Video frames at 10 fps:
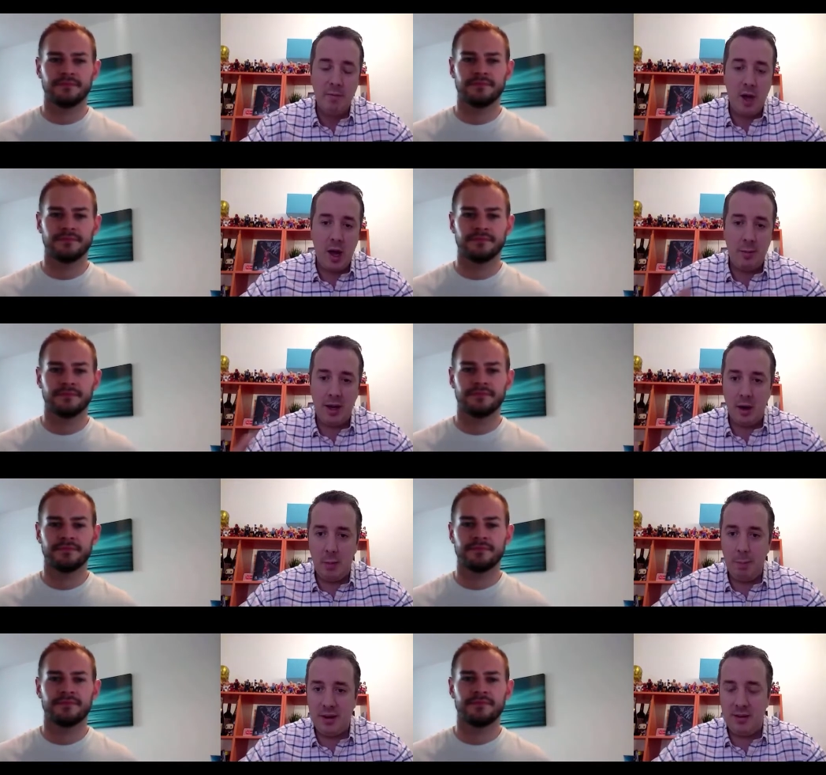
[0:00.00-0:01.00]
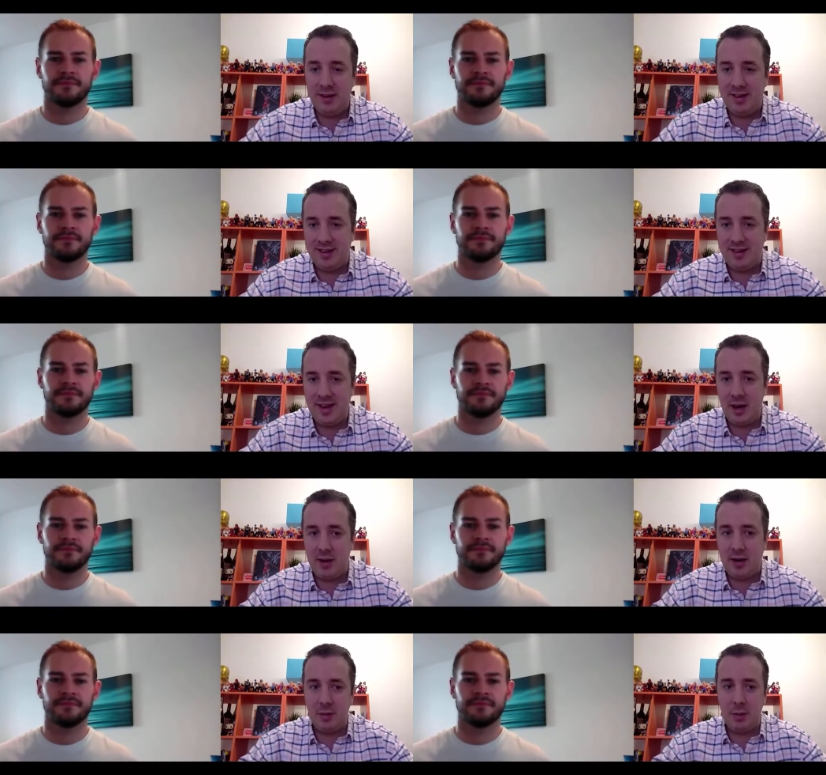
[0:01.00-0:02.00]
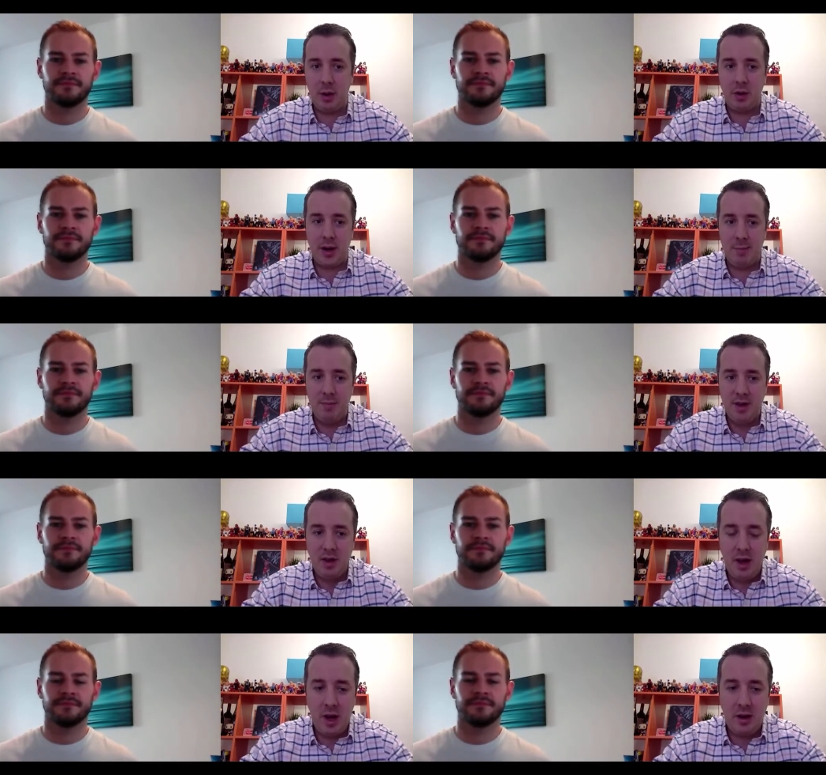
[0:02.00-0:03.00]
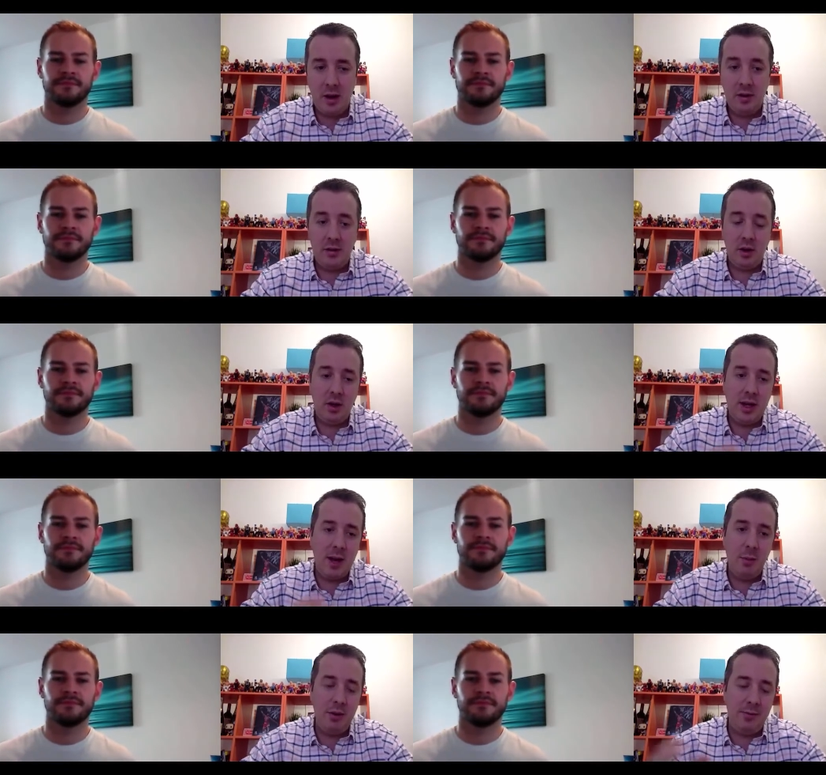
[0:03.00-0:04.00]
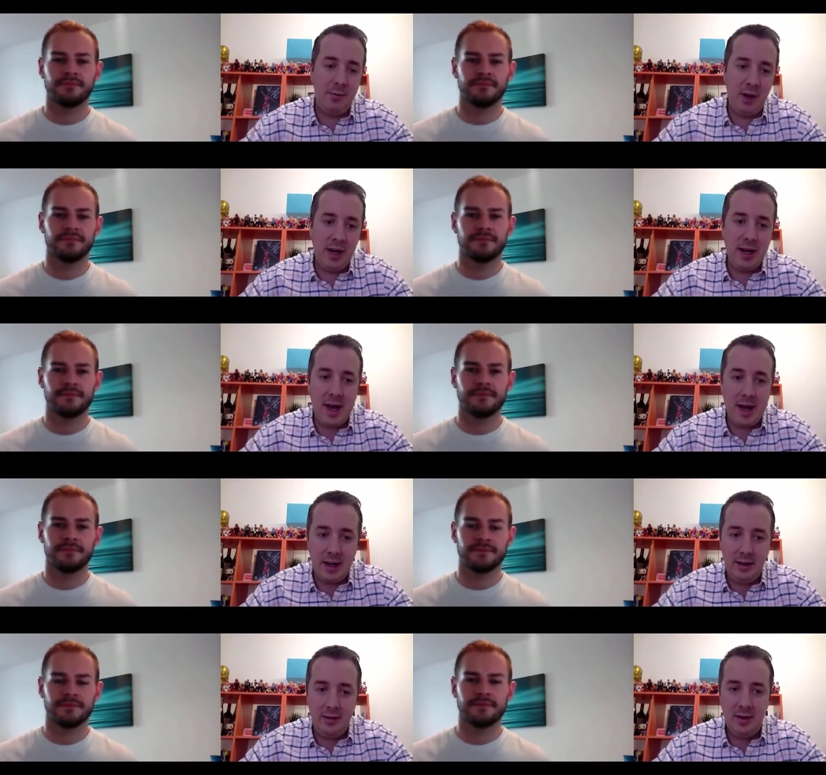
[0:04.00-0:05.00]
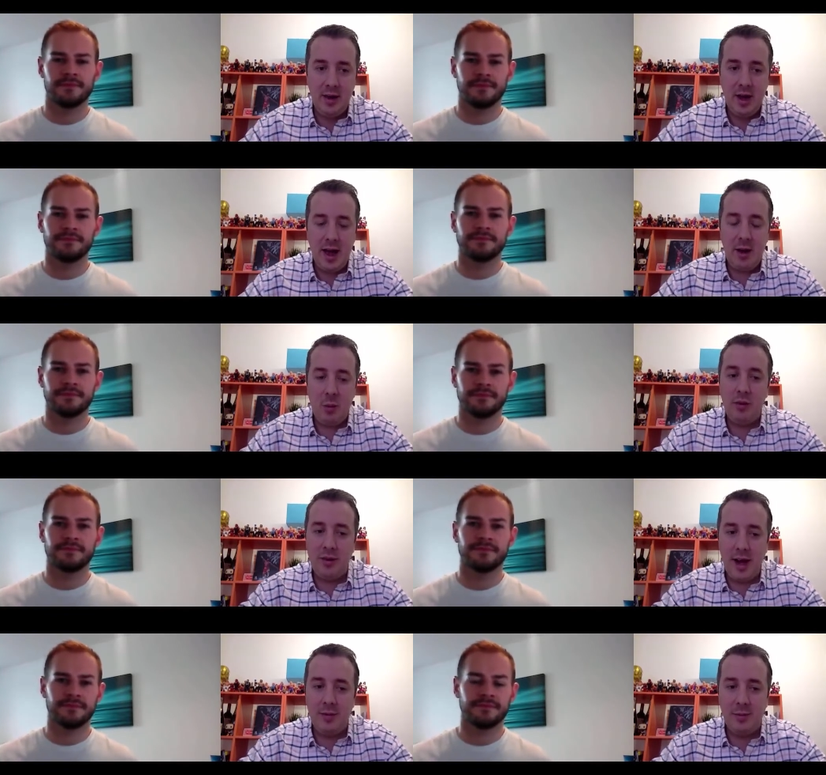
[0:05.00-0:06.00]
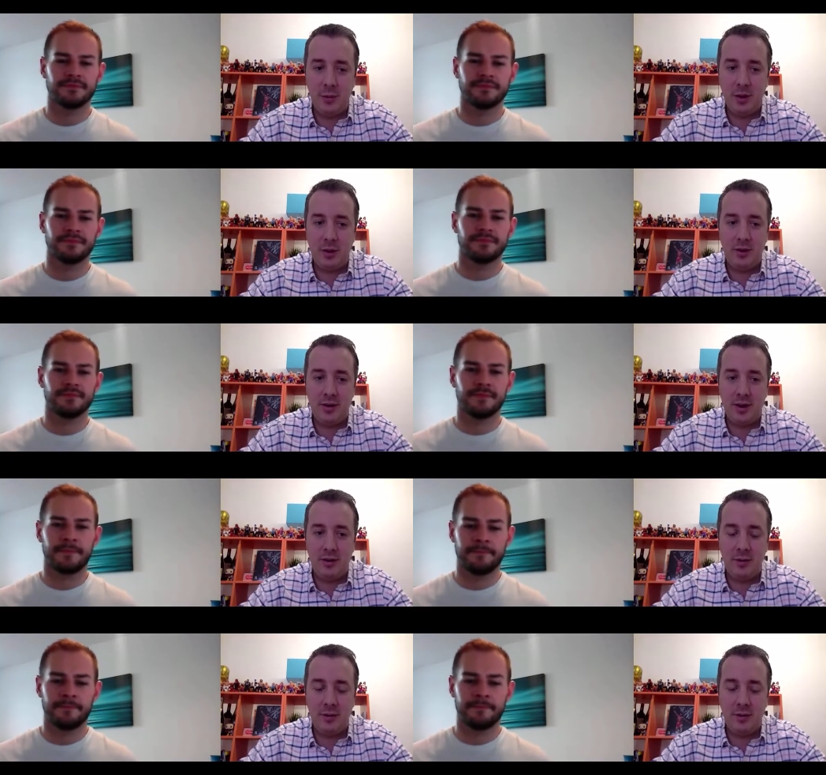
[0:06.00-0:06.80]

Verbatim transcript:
Speaker 1: um, in our Business Accelerator program. And, and so you came on the three days. How was that for you? Because that's